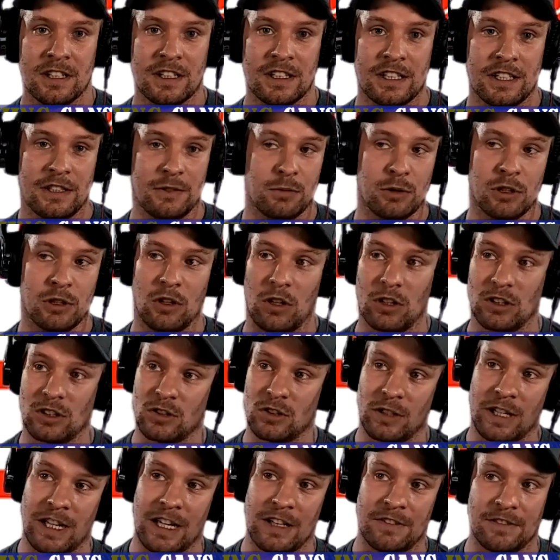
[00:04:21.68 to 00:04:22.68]
He will
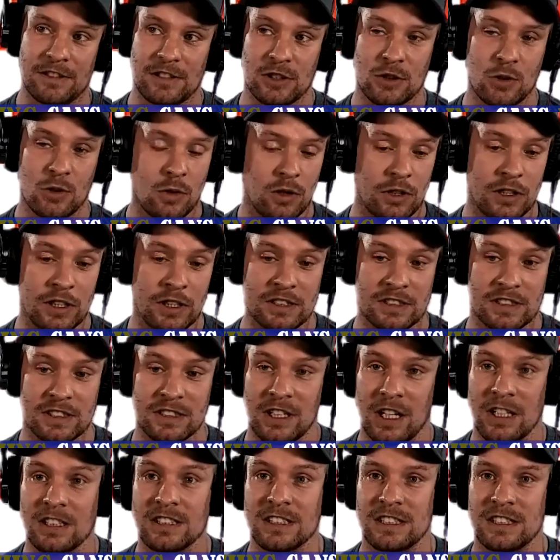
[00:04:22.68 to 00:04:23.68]
also have his
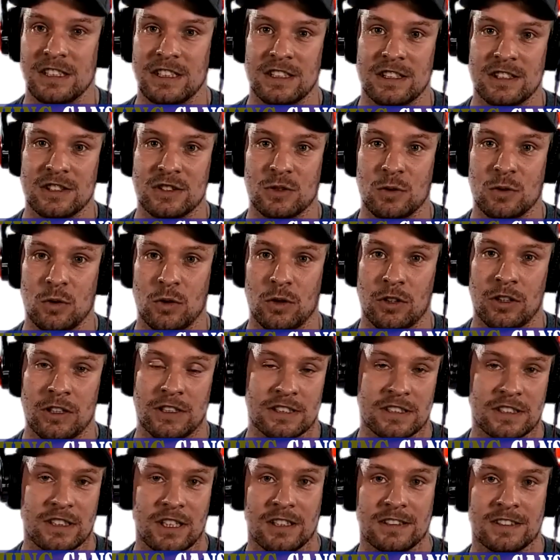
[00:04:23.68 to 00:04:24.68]
cousin in his corner.
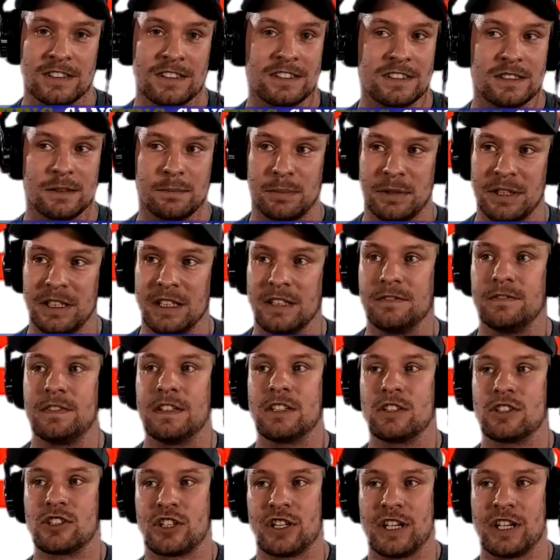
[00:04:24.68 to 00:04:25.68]
His cousin's the
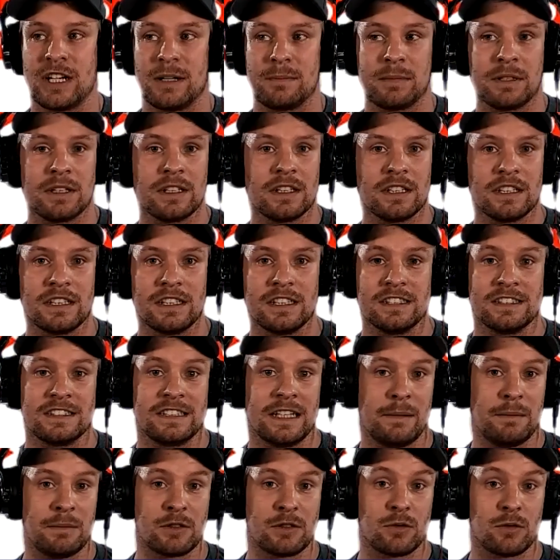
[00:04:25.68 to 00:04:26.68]
PFL champ. His
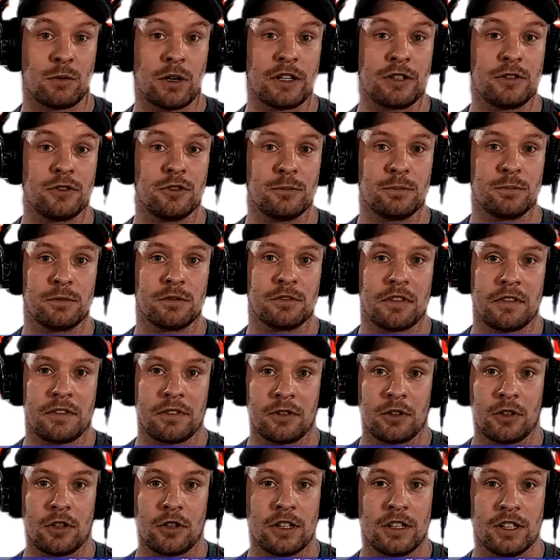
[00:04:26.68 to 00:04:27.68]
name is Ray Cooper
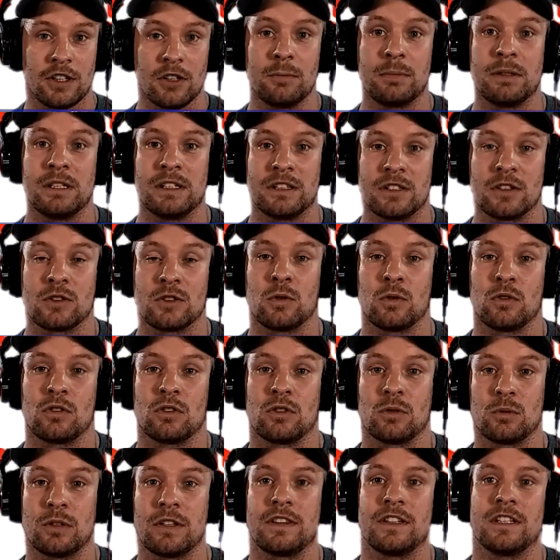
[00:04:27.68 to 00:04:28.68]
III. He'll be in the
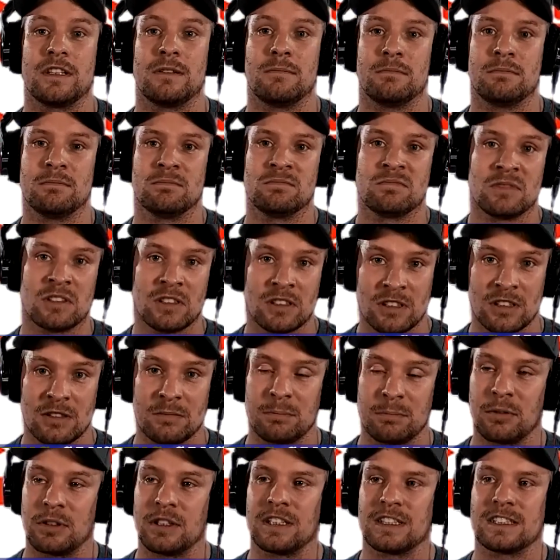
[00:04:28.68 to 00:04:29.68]
corner with him.
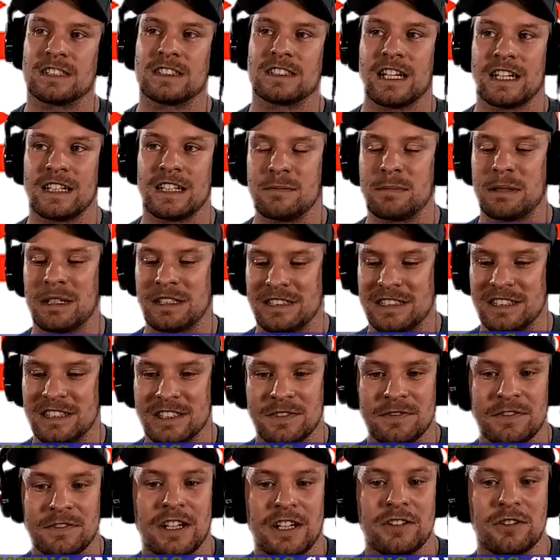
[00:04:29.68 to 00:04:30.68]
Pretty excited about
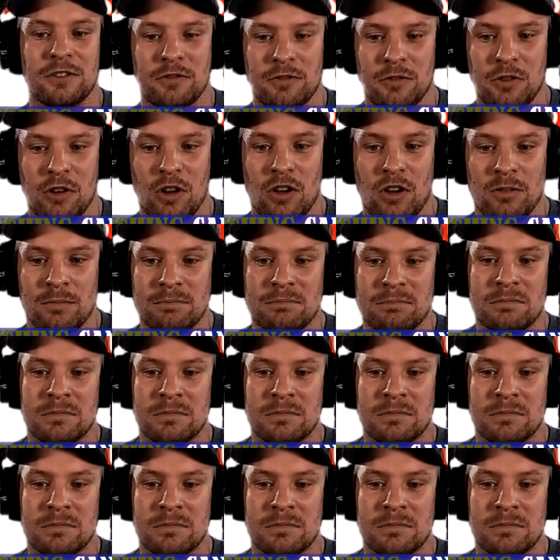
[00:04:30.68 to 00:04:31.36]
this fight overall.